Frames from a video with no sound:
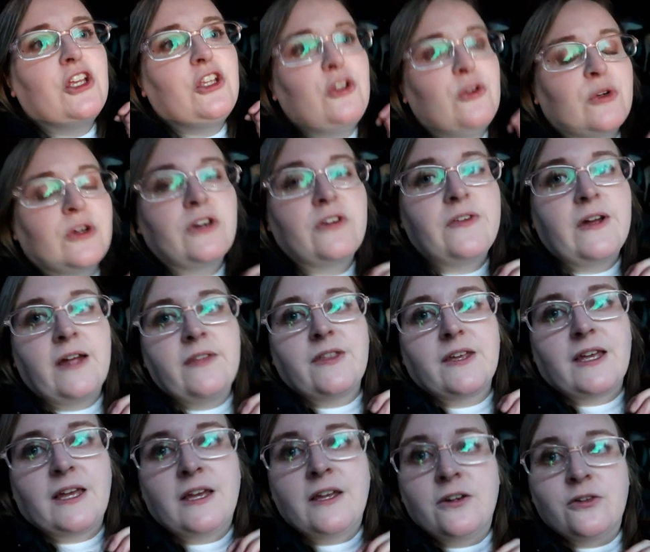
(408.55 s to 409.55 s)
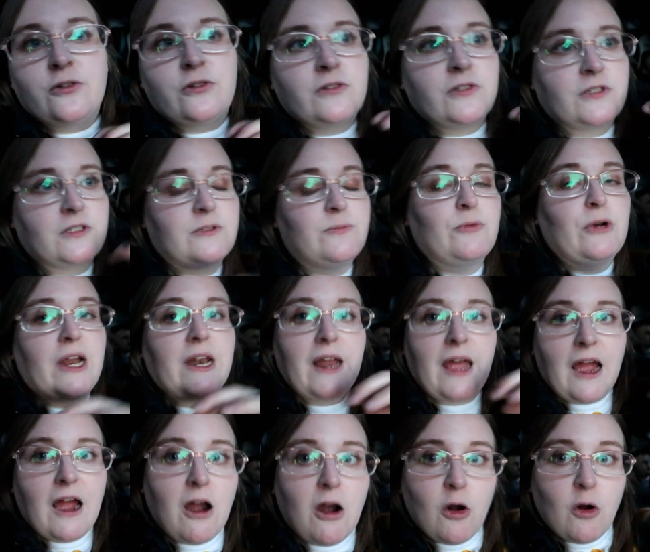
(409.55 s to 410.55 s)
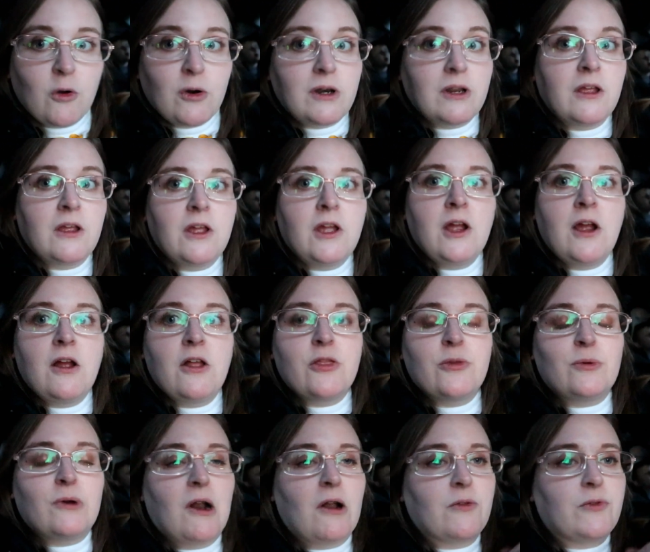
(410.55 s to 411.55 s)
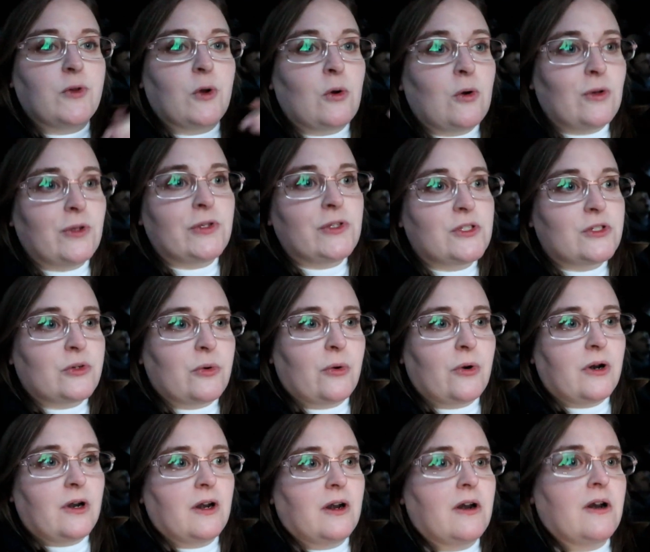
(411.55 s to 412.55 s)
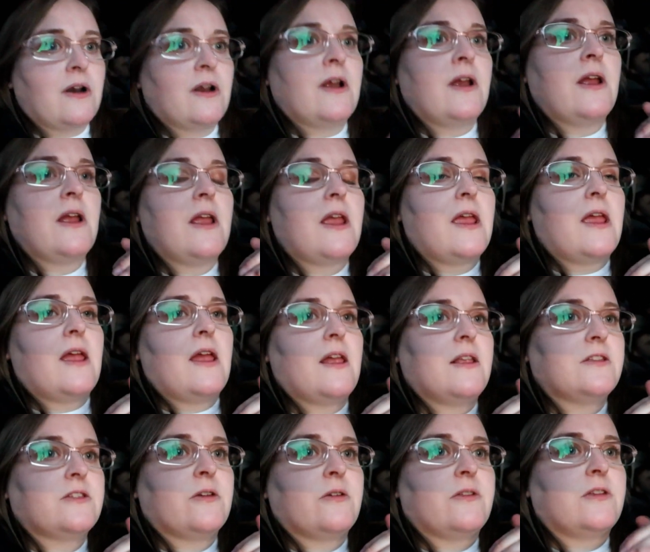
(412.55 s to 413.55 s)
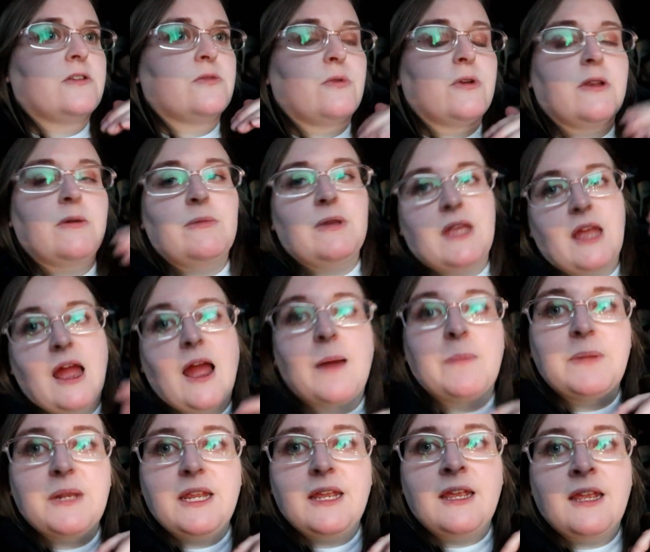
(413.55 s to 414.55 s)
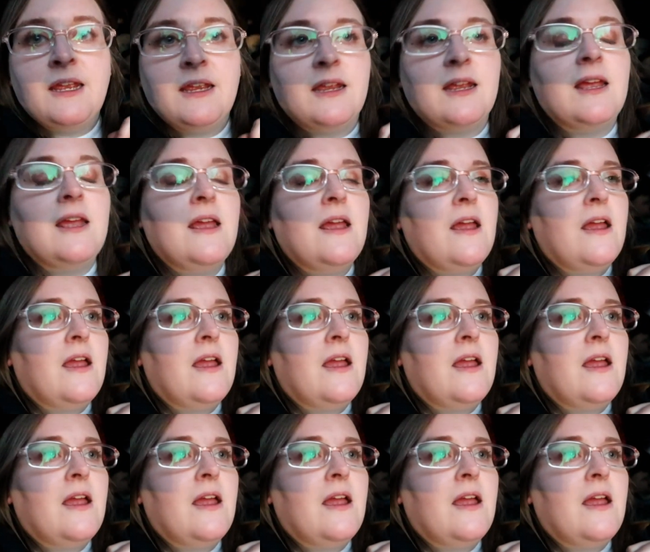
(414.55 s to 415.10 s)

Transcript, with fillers: You could have had the candles spread out throughout the whole store, and so this wouldn't be happening